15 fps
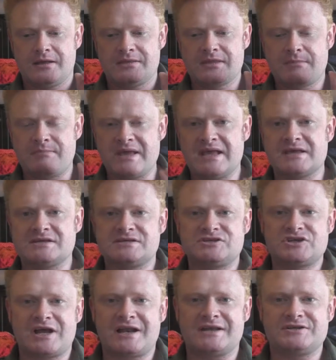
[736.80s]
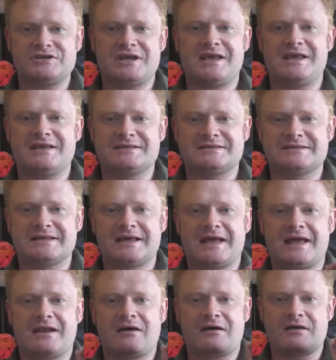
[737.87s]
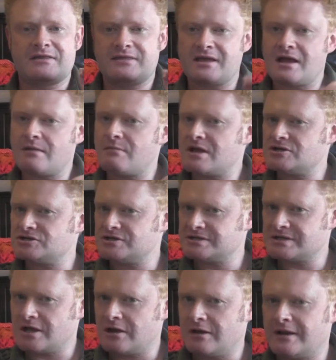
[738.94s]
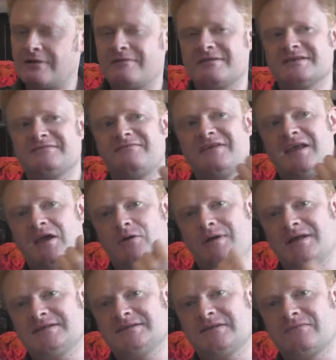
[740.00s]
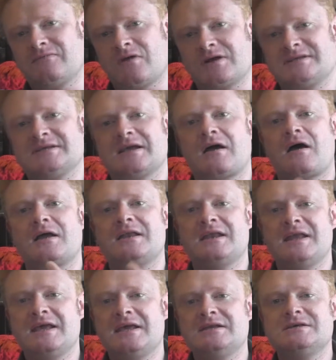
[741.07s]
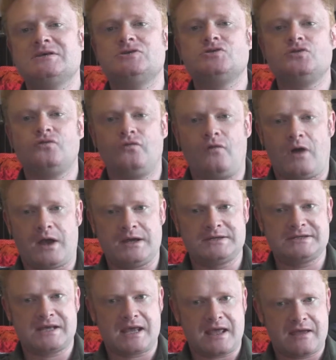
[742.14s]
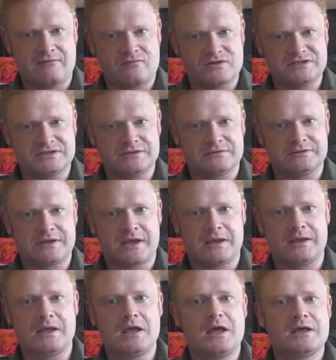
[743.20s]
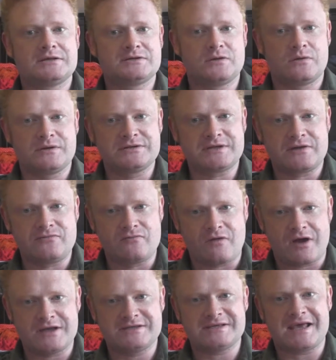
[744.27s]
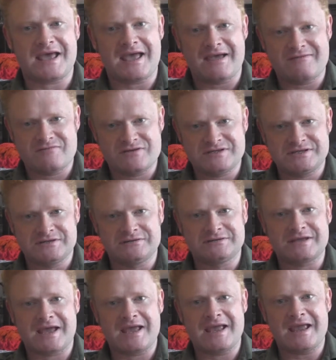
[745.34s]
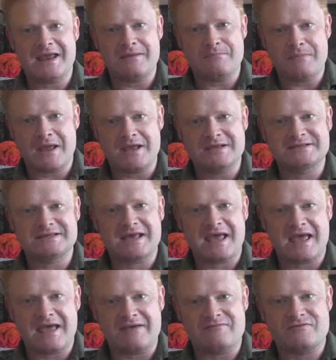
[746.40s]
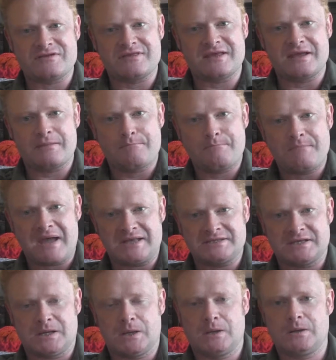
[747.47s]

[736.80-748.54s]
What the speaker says: the biggest challenge is, and I think I mentioned this earlier in this video, it's the writing. I need to write every single day. As long as I write every single day, it makes everything better.